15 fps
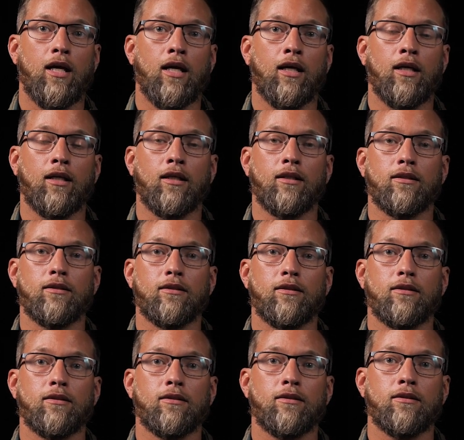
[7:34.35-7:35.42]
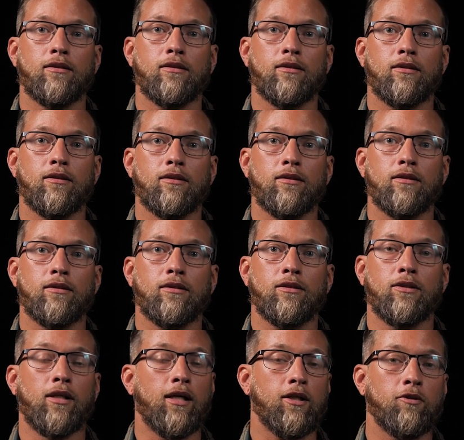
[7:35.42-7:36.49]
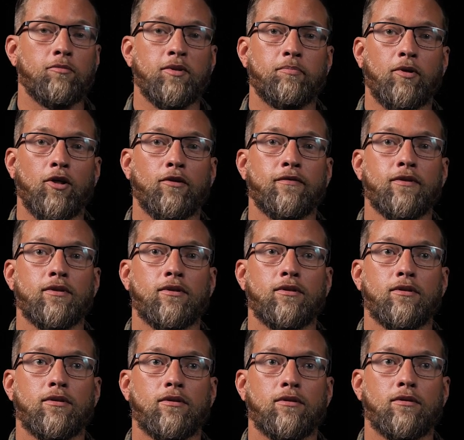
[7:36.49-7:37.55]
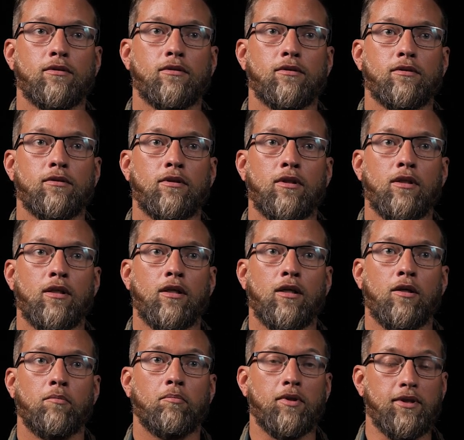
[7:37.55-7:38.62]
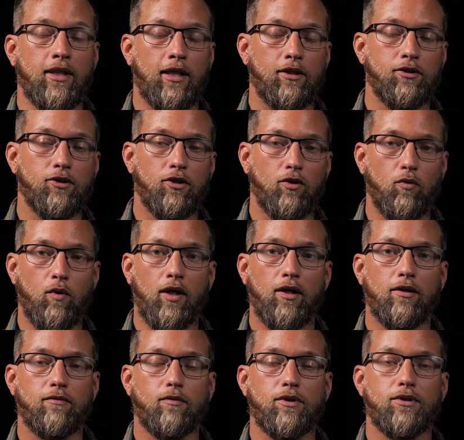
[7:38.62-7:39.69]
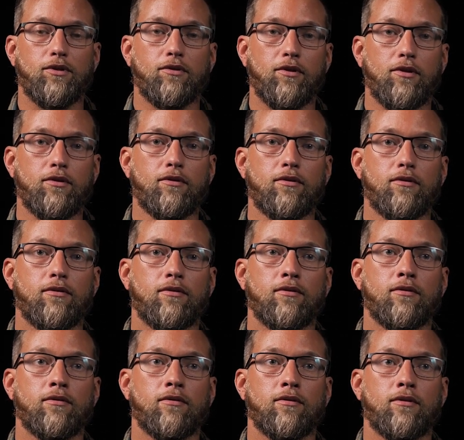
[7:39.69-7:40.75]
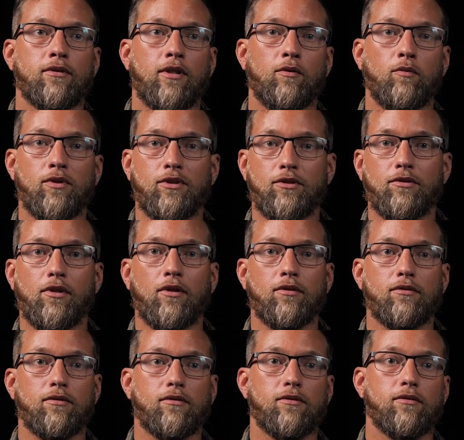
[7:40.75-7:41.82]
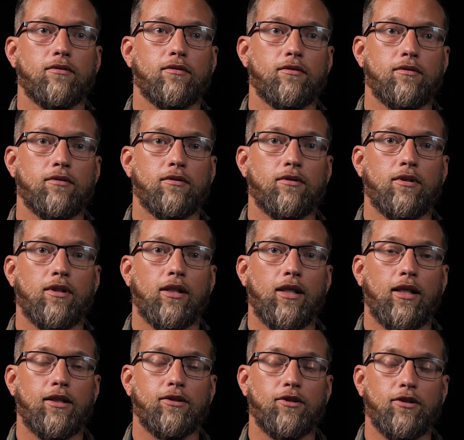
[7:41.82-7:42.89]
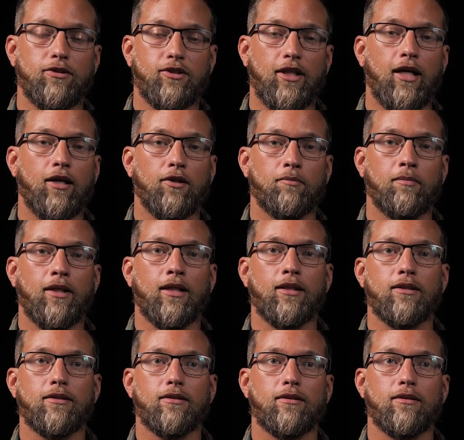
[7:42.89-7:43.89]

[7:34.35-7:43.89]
And you're not going to be perfect, but now you're aware of what you do and what you don't, and you're a child of mine.